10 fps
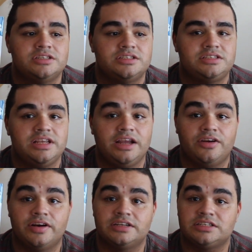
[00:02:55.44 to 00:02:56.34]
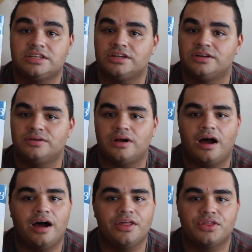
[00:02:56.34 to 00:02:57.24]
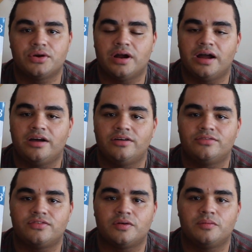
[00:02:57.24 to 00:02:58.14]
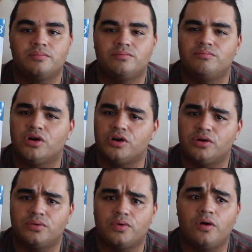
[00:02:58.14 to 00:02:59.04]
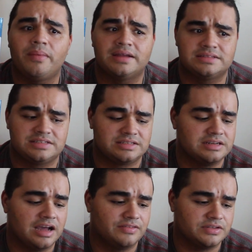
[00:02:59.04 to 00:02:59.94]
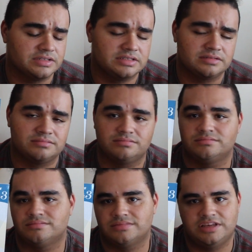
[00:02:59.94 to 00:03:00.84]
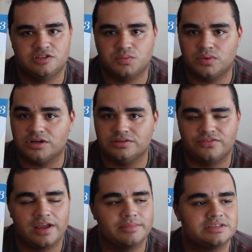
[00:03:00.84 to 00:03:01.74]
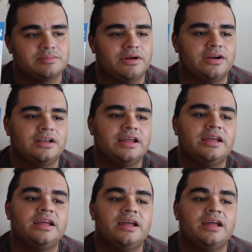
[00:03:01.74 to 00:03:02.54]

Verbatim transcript: secret author of murder romance novels. He's world famous, apparently,